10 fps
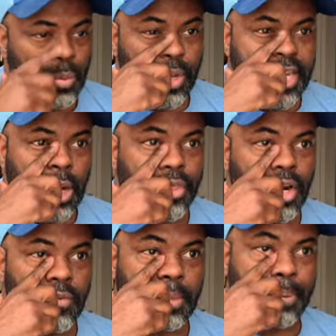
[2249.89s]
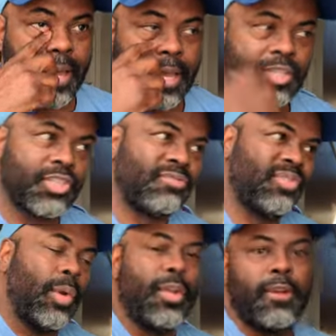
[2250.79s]
we know that over the past
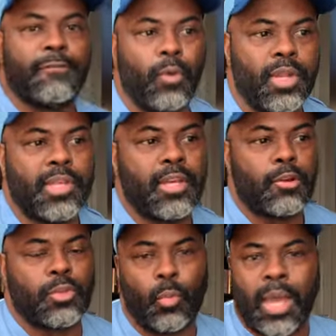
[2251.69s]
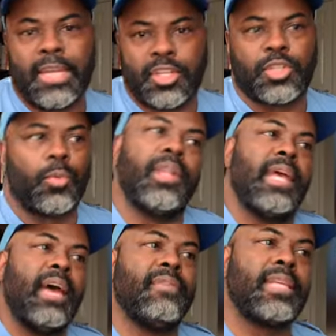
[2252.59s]
30 or 40 years, wages really
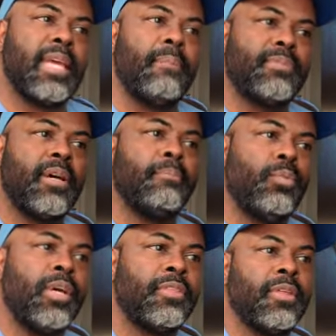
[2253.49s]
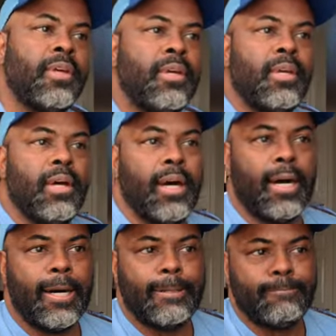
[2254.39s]
haven't kept up with
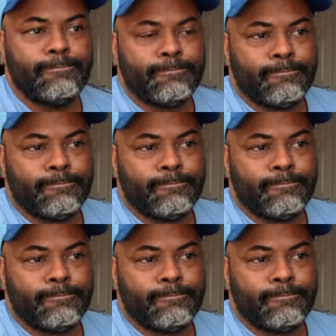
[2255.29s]
um,